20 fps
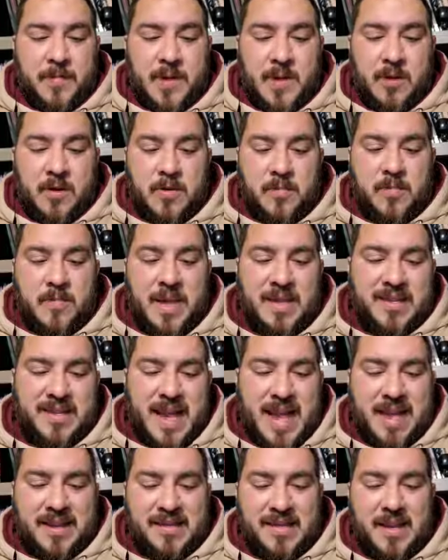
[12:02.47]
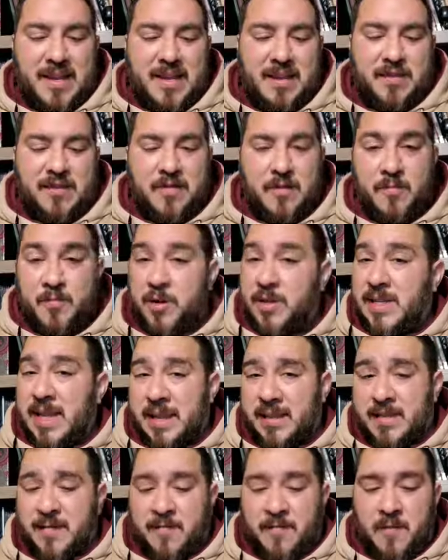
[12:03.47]
Your best asset is your
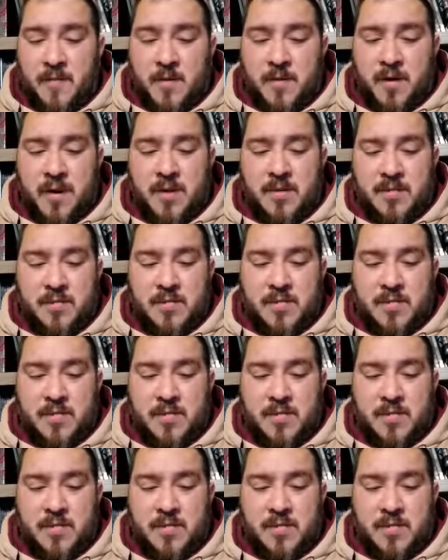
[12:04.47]
Protective Ward,